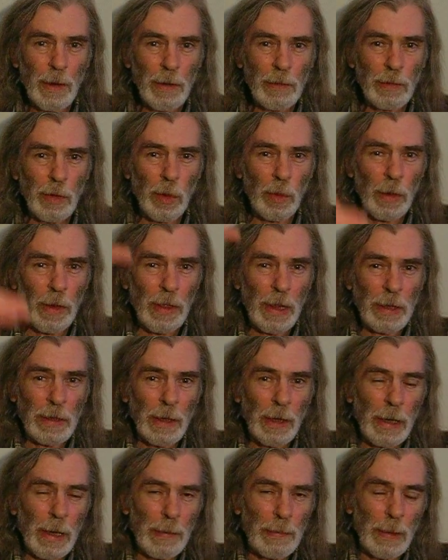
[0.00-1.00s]
For when that
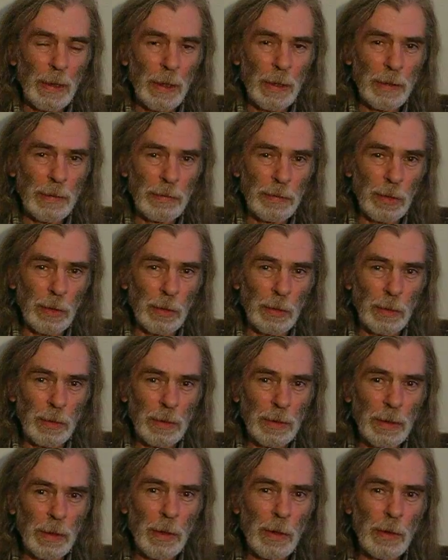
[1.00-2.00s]
higher part of you
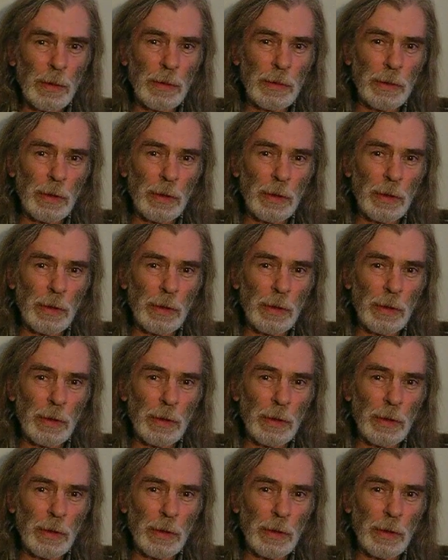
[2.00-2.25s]
knows the